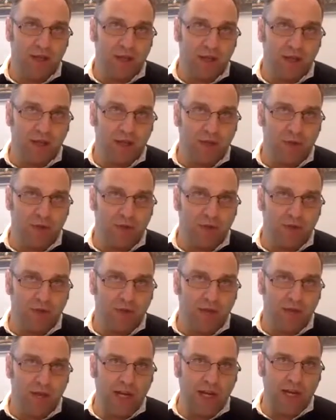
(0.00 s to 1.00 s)

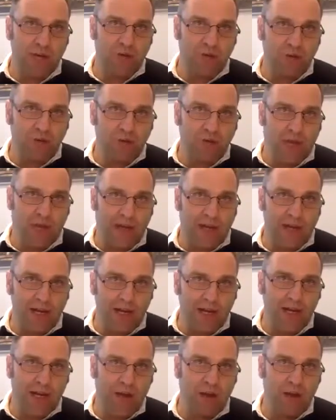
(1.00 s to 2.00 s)
the nature of highly
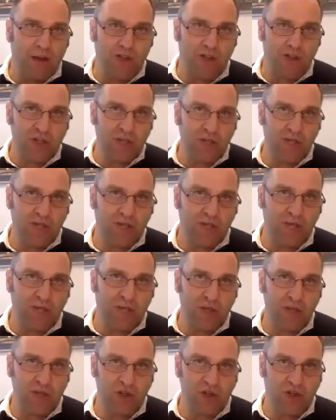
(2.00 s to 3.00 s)
knowledge-intensive
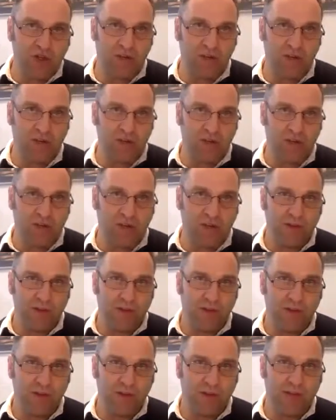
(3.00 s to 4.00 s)
industries
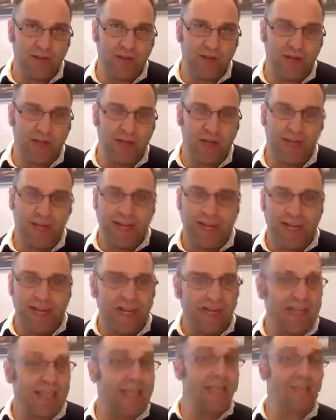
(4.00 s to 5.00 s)
is such that
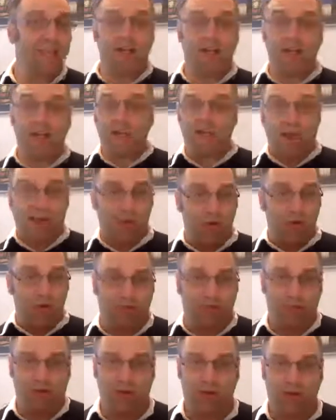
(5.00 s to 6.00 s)
even as
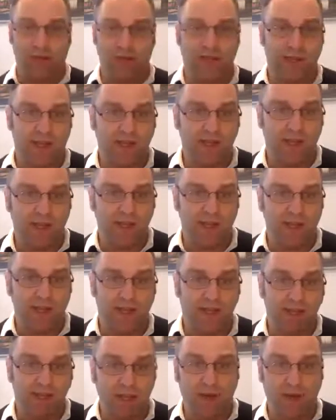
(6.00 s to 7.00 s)
powerful as
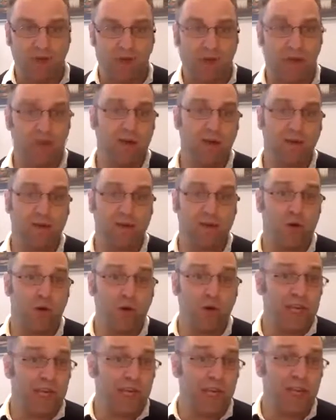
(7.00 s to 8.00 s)
a big pharma's
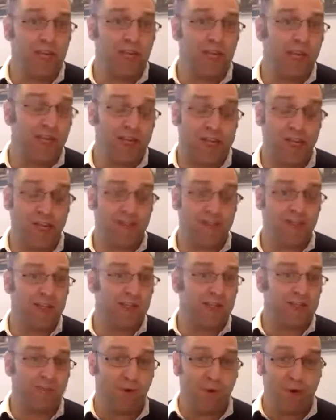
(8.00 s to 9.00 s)
R&D engine is, and
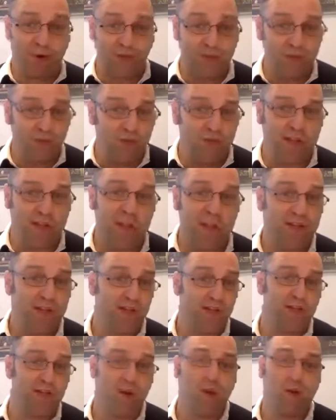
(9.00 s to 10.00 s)
as smart as those
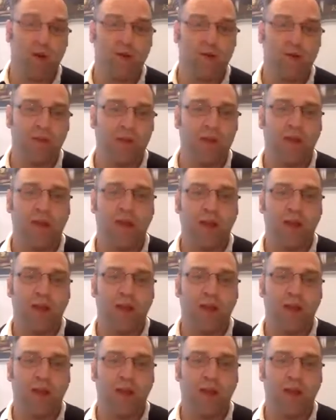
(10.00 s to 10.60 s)
scientists are in there,